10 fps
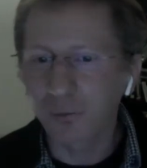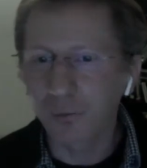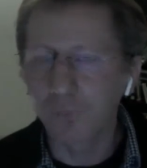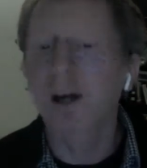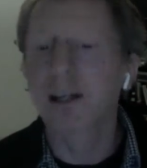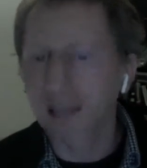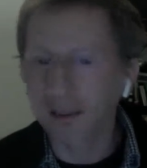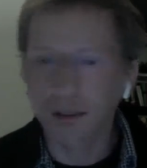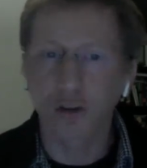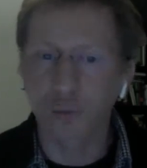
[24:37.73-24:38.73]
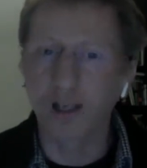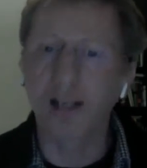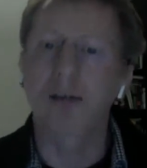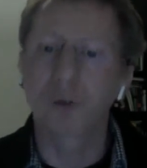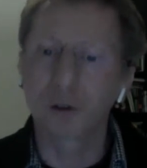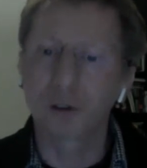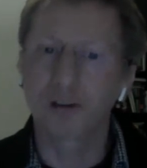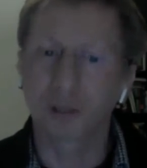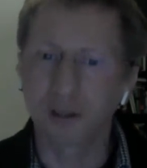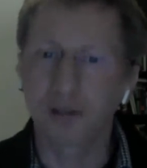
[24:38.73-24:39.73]
by that, also when
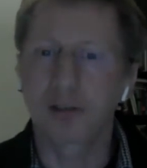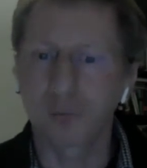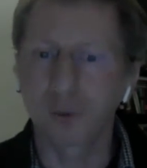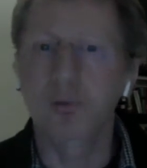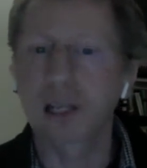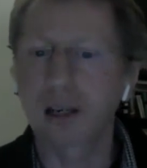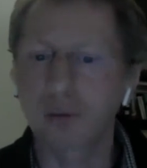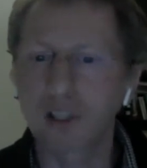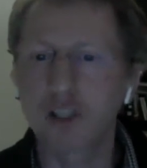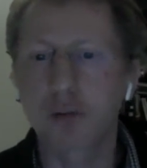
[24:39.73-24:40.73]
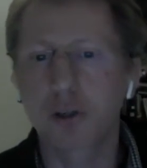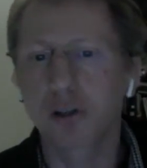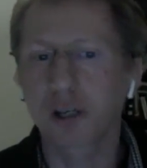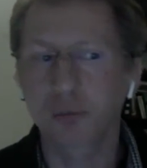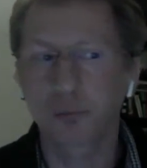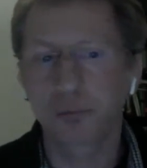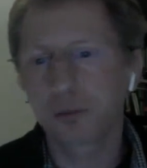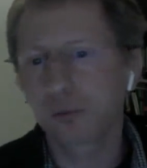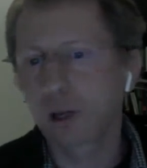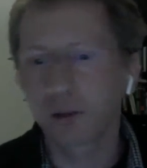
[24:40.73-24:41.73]
there would be then a feature where you
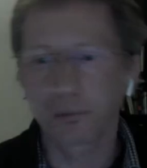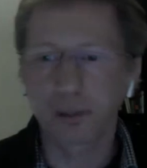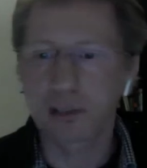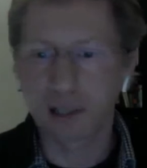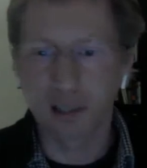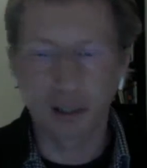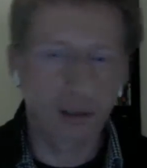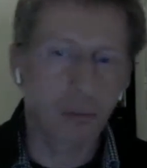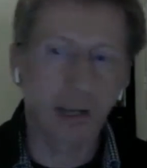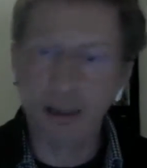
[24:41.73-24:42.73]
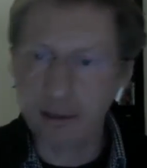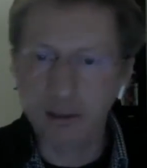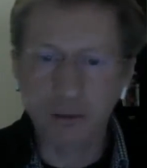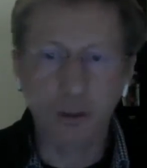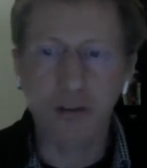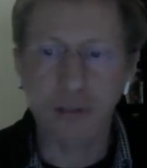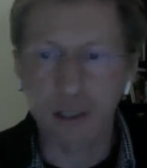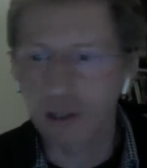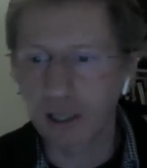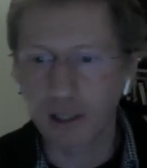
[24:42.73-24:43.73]
have basically a blacklist where you say,
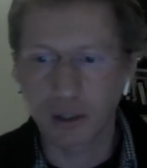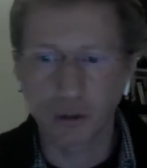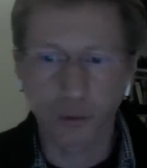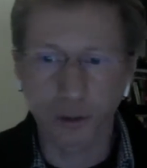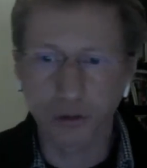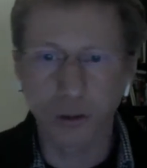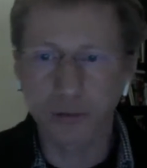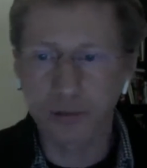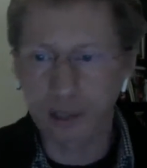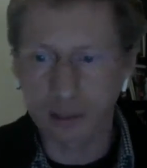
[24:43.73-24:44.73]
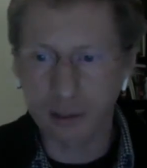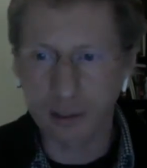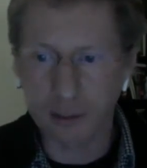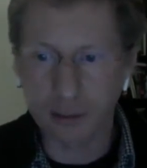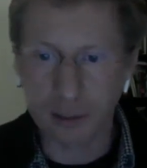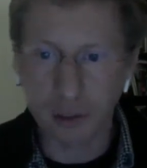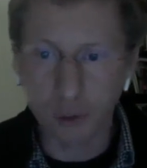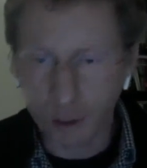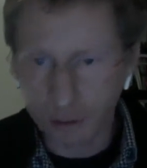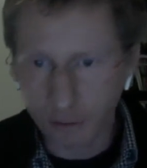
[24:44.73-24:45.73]
okay, I don't want to have that and that and that
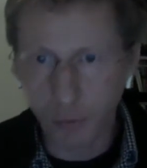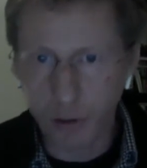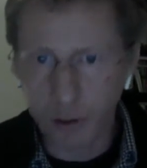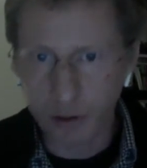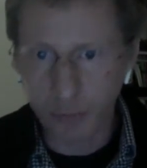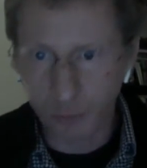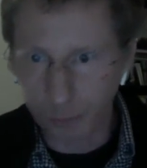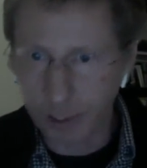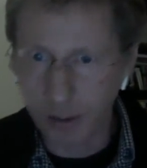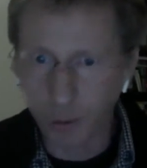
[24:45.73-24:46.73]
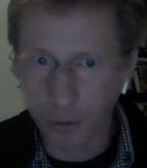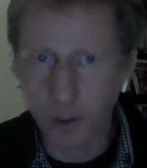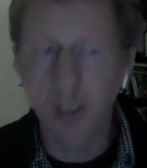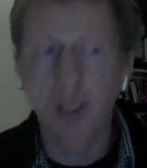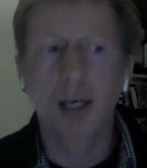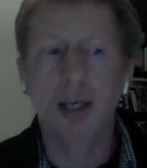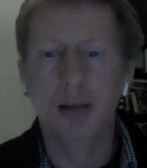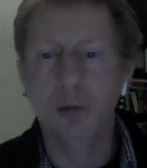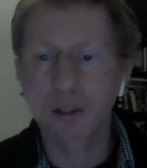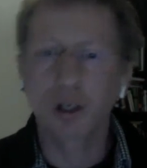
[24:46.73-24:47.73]
coin supported from my node. And
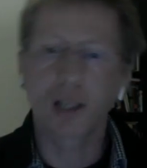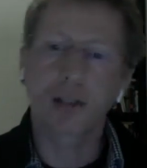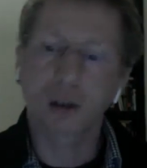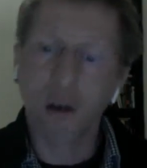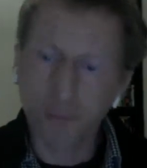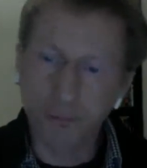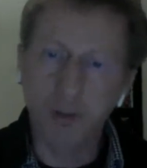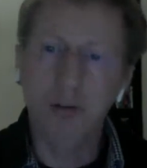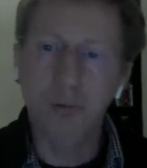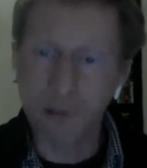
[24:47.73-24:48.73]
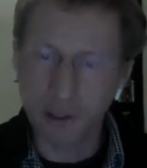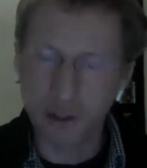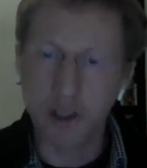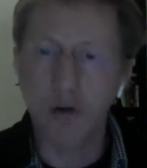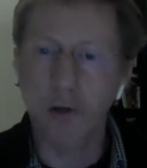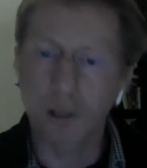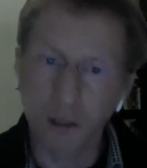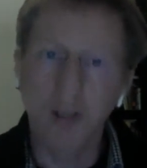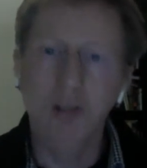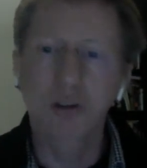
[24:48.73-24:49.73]
when you get an offer with such a coin,
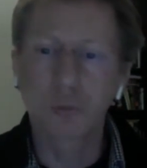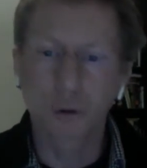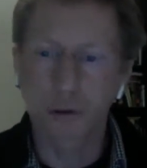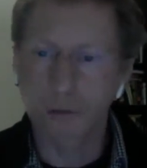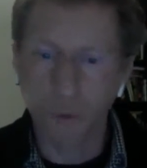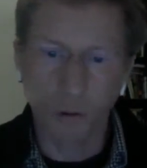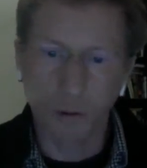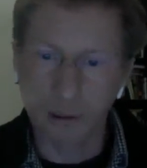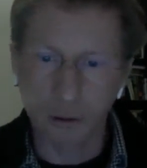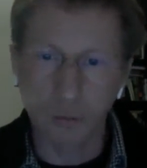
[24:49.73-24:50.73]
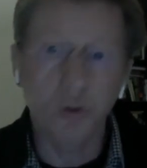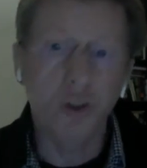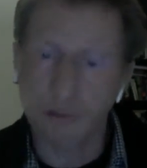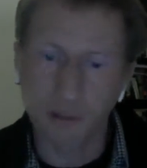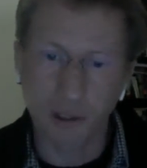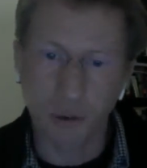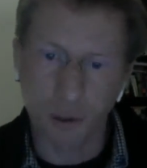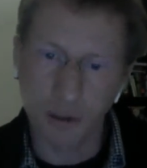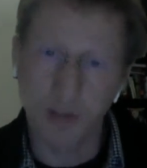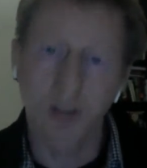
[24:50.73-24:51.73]
you would not forward it, you would just
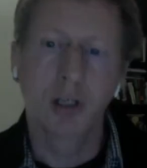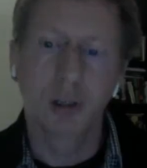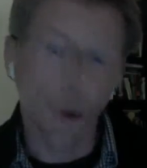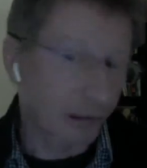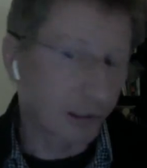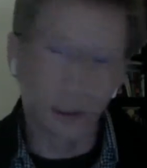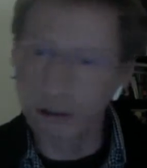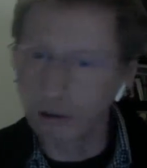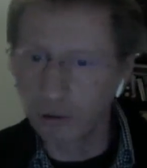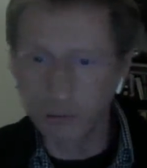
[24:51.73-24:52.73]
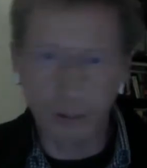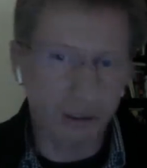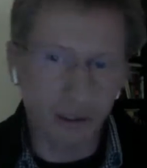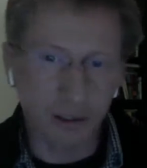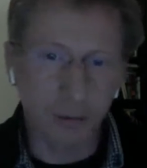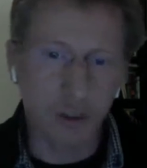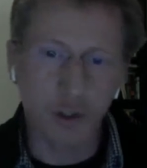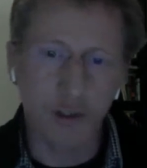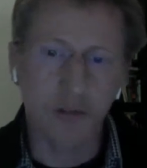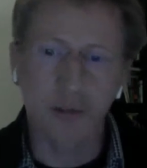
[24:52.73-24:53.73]
ignore it. All the other, when the
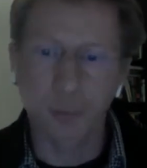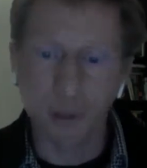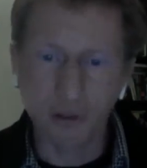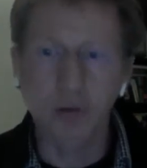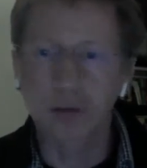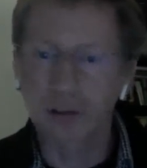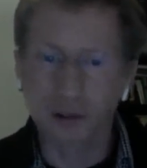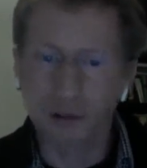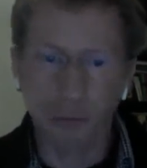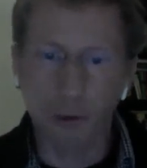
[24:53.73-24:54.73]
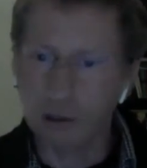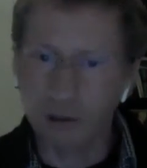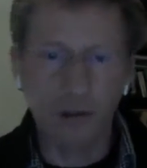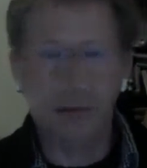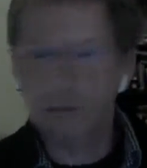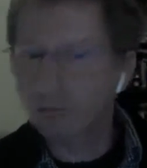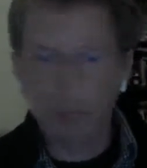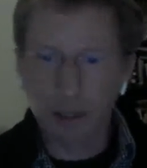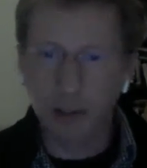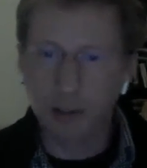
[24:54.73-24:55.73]
majority of the Bisq users are supporting this,
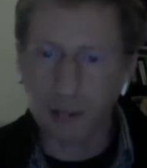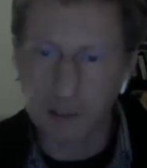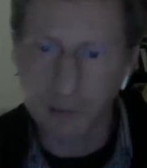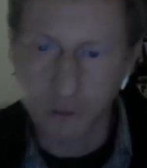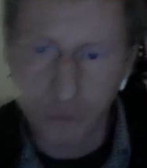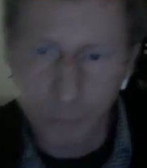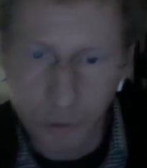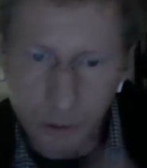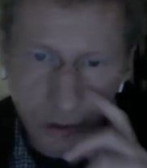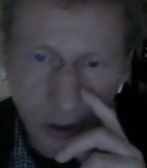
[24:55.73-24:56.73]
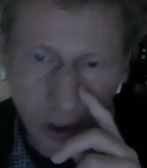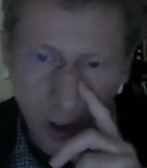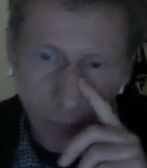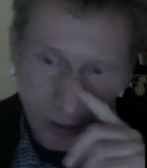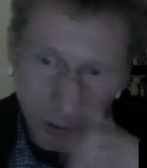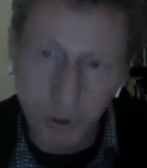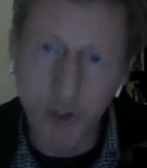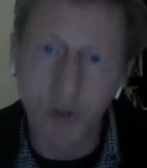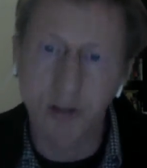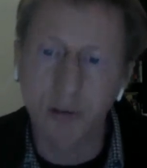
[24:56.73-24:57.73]
then it gets distributed. when the
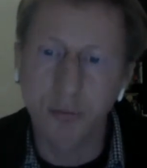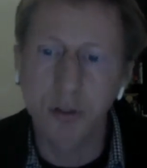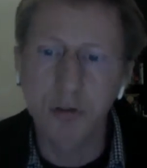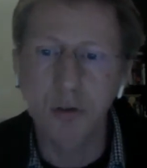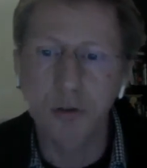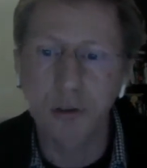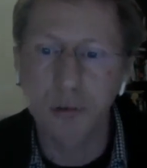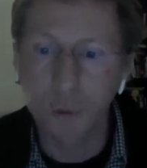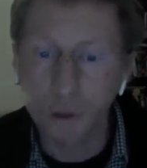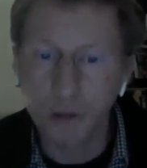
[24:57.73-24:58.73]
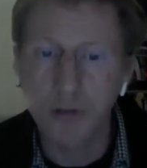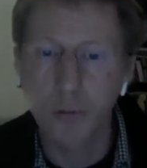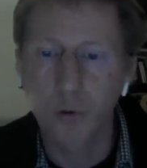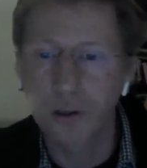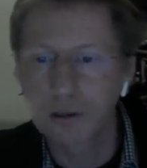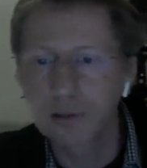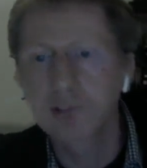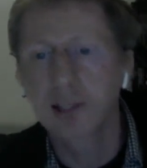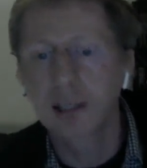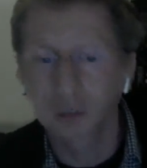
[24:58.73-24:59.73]
majority of Bisq users would not support this,
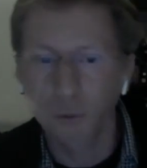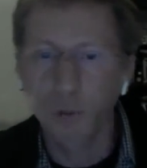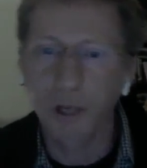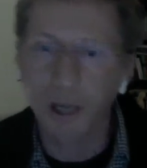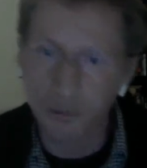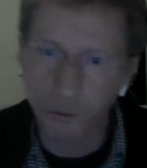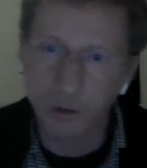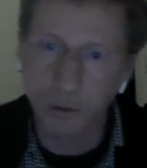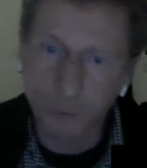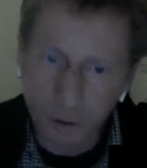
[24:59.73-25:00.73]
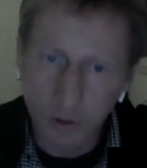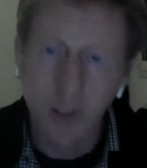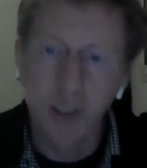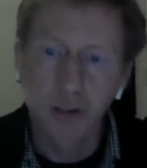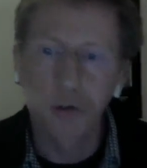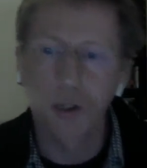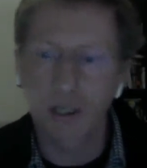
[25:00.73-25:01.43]
then it will be hard for those to get